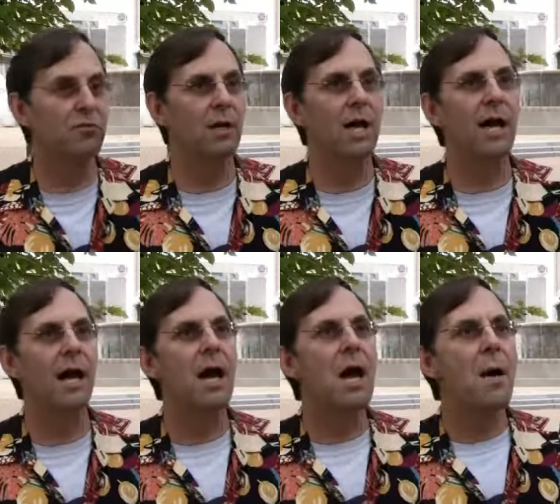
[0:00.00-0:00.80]
Uh,
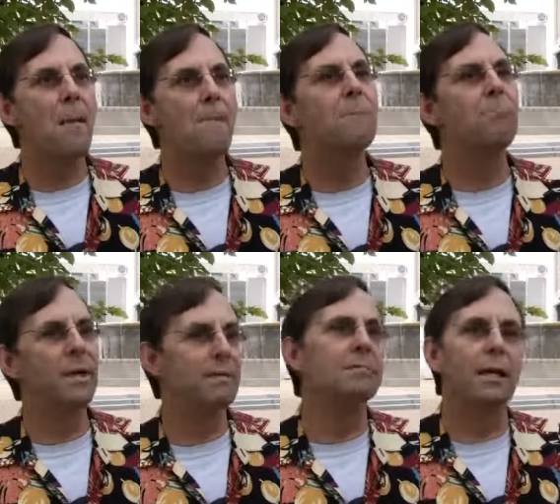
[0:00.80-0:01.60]

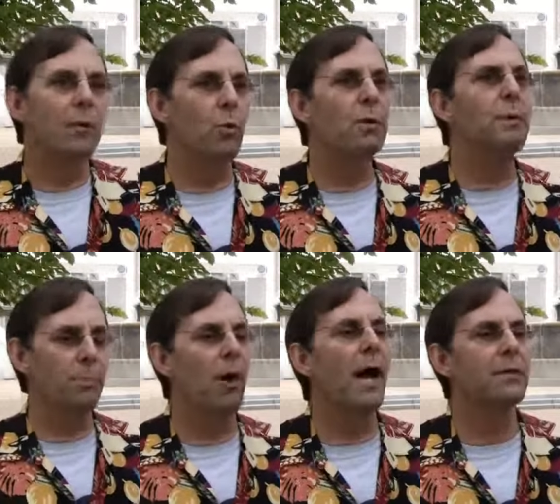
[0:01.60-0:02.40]
but it wouldn't be
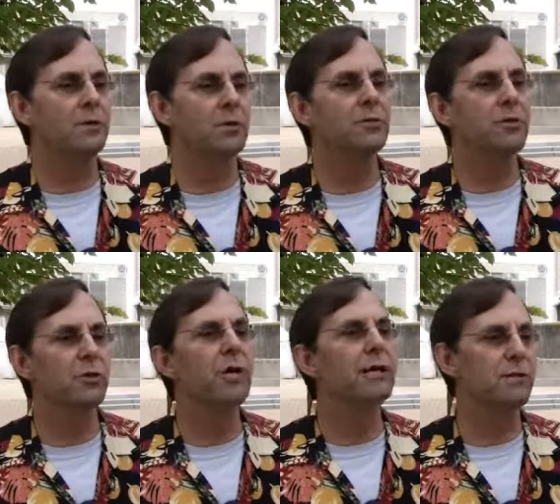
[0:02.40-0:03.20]
practical to do
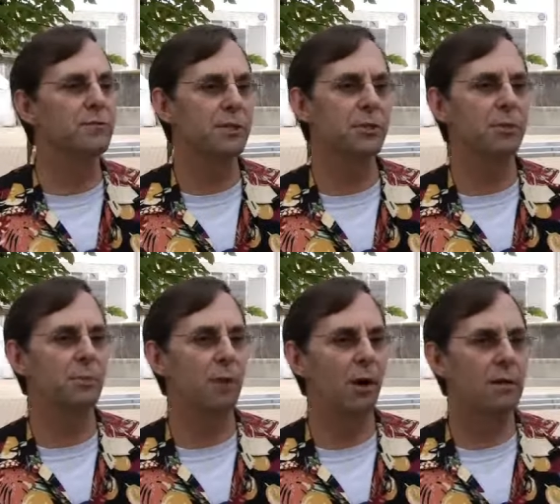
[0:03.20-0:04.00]
that as a free show in the park.